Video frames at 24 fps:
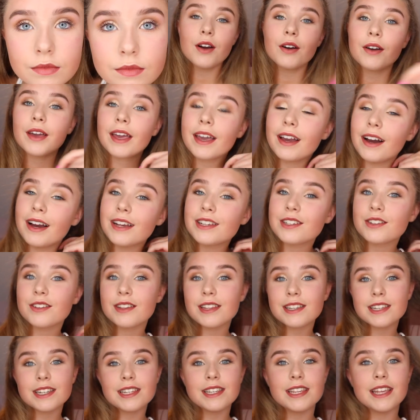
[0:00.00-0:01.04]
Okay guys, so
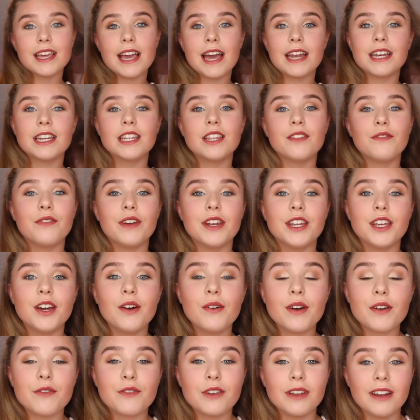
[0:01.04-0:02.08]
this is the end of the
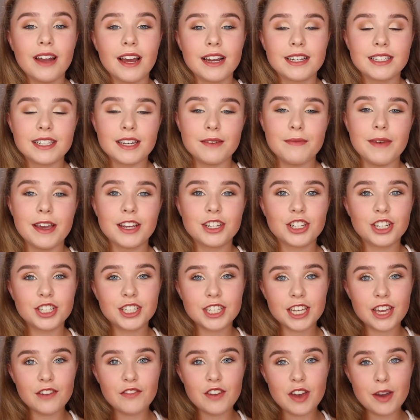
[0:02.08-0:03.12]
video. If you liked it, make sure
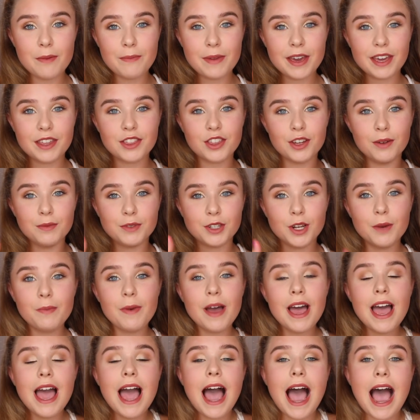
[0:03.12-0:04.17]
to give it a big thumbs
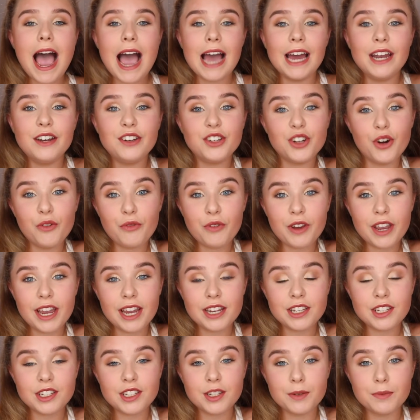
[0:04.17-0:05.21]
up and don't
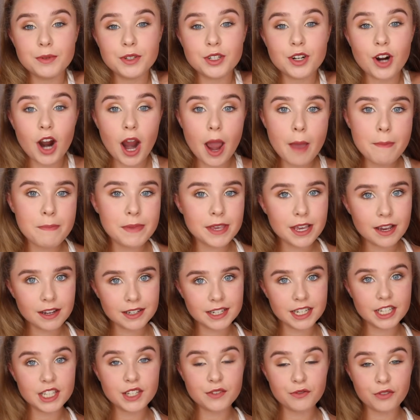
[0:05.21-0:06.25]
forget to subscribe
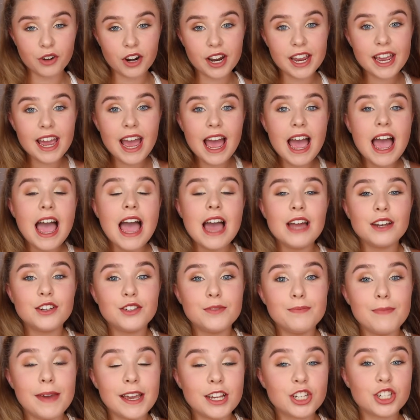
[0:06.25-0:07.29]
because it's free.
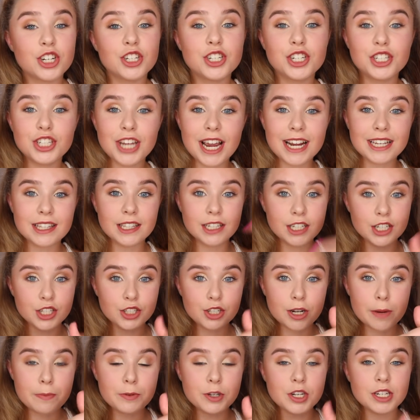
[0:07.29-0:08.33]
Make sure to check the
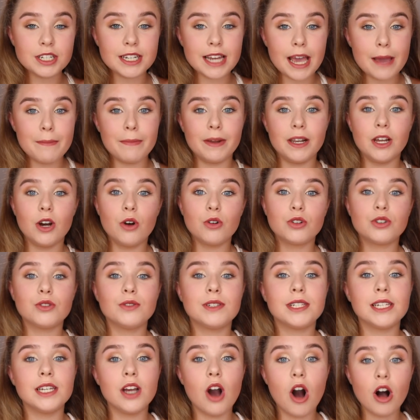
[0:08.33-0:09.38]
description down below to
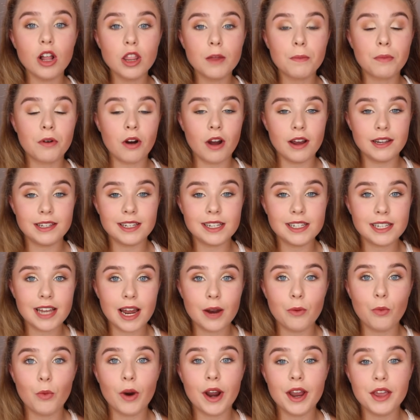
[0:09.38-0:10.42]
see all the prices
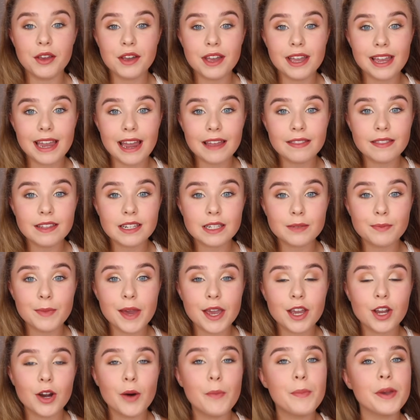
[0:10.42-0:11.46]
and where you can get this
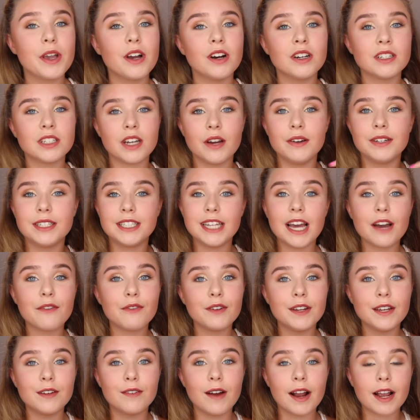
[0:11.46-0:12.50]
makeup because I
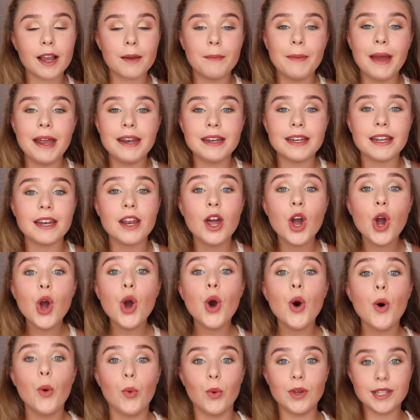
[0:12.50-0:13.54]
definitely recommend it.
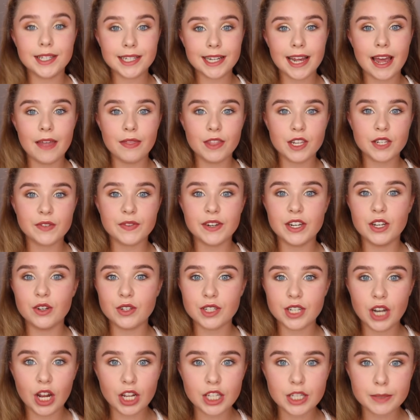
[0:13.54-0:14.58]
Once again, this video
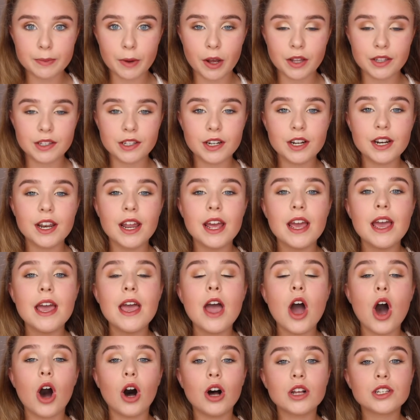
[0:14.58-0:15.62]
is not sponsored.
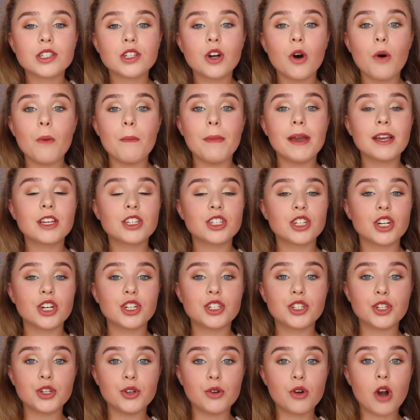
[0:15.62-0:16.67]
Also, make sure
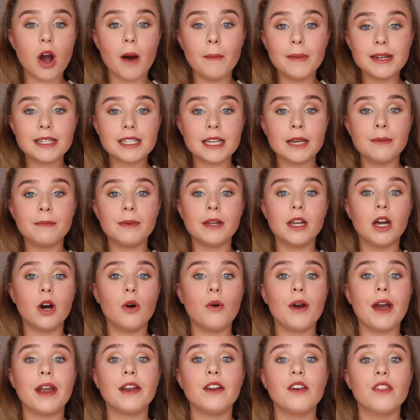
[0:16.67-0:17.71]
to comment down
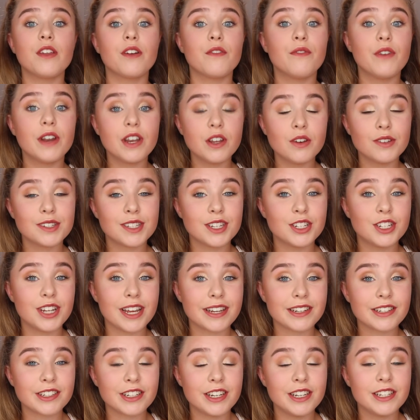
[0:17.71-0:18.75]
below any other video
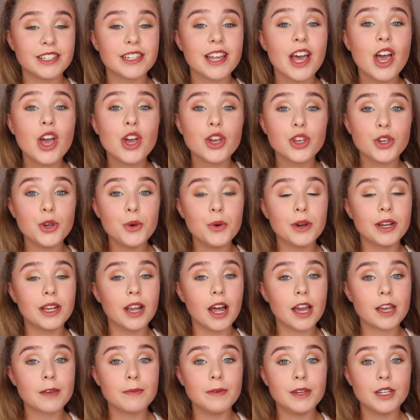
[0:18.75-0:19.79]
suggestions you would
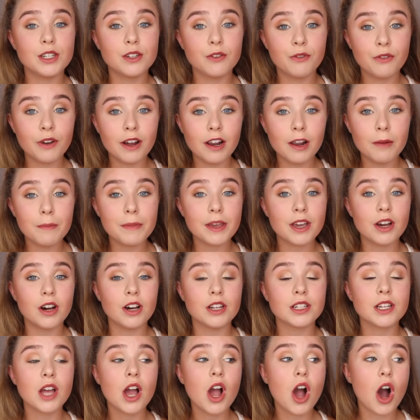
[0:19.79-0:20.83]
like me to film
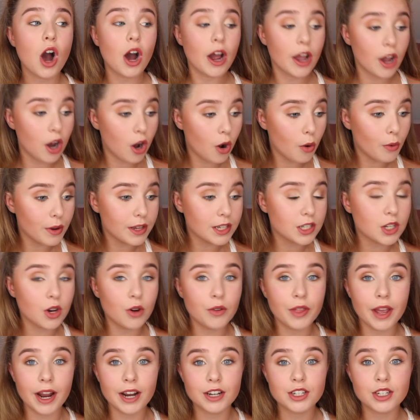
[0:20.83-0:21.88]
because I always
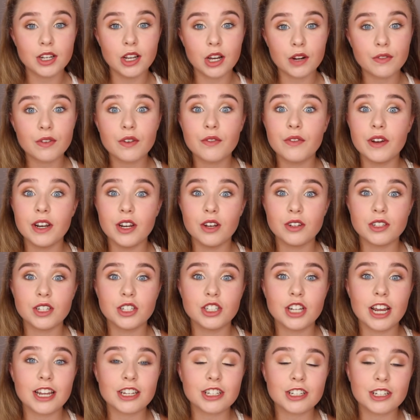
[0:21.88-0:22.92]
go there to look for video
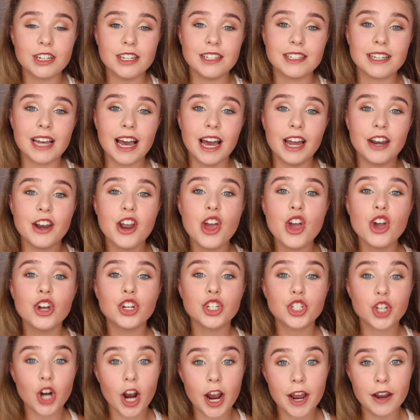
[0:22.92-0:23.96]
suggestions and
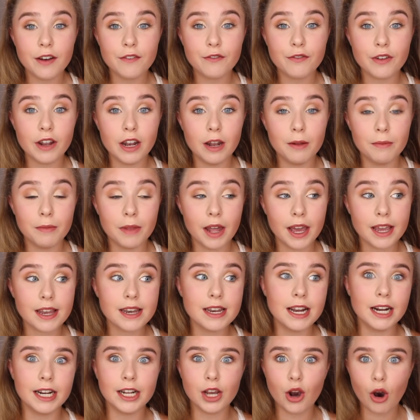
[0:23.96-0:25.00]
try and film like
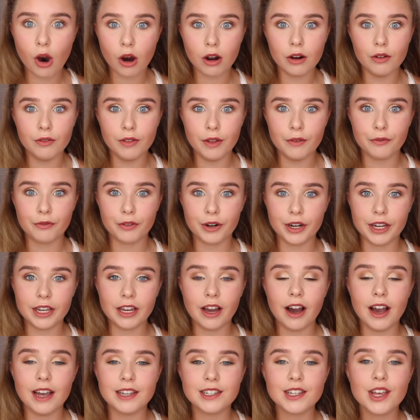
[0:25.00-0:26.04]
nearly all of them for you
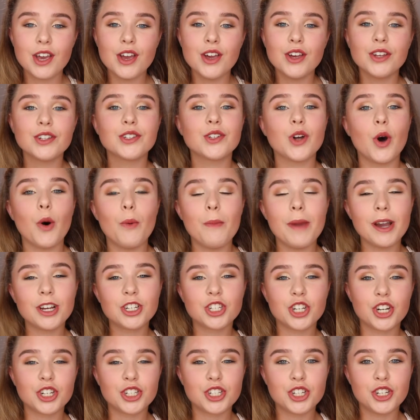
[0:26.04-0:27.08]
guys. So make
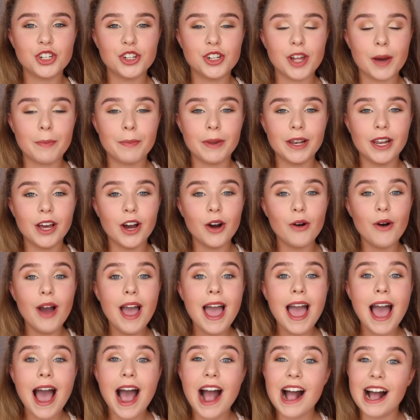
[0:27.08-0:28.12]
sure to do that below
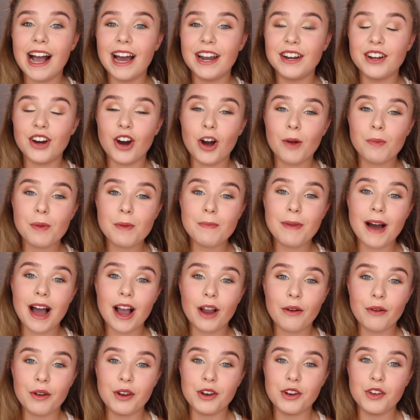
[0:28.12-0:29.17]
and I'll be
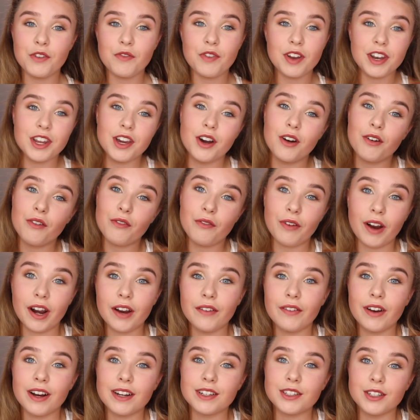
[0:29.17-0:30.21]
back with a new video very,
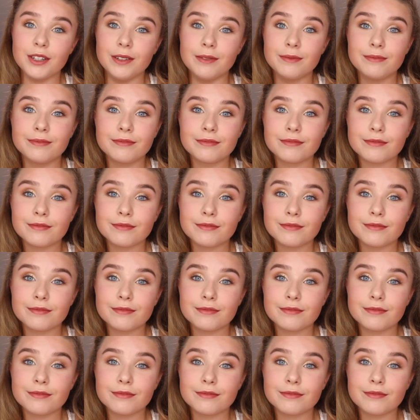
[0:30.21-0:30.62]
very soon.